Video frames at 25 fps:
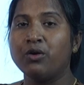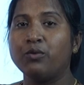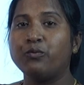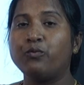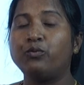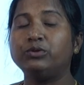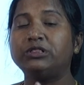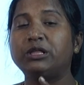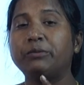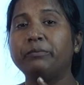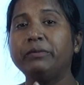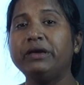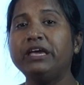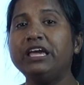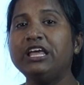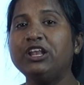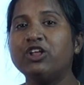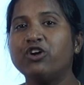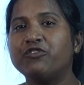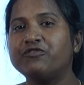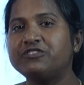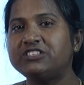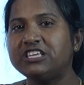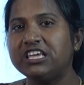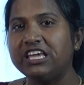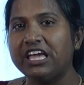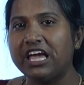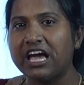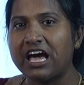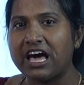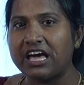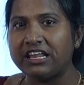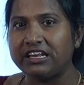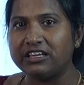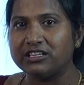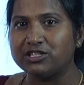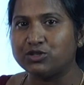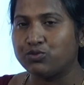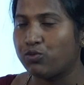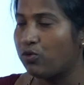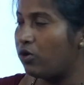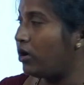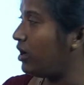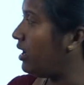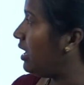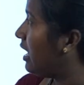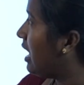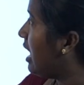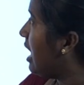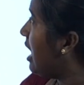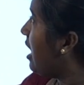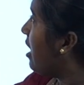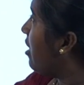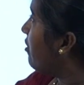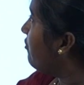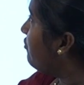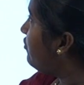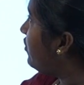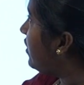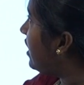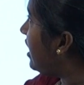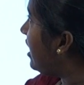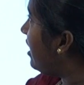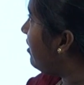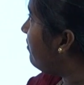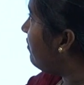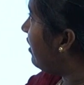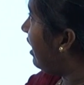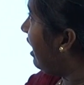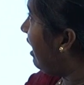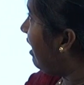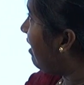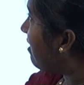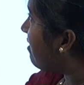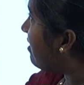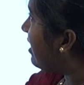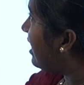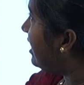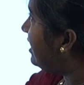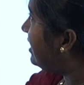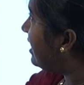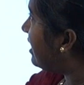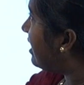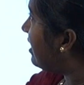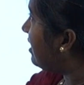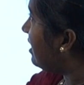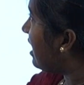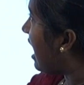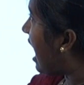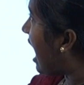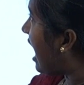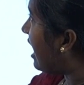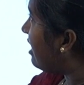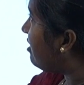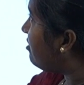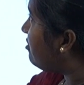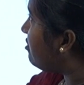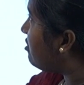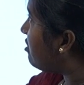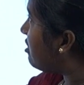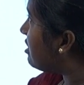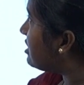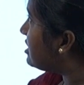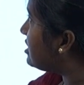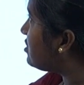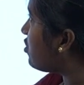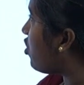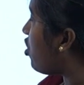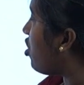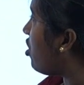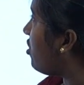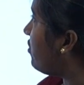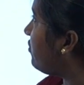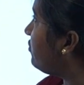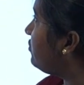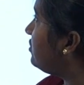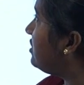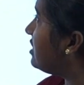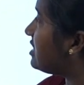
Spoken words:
The mean of CAR is what? We will return address of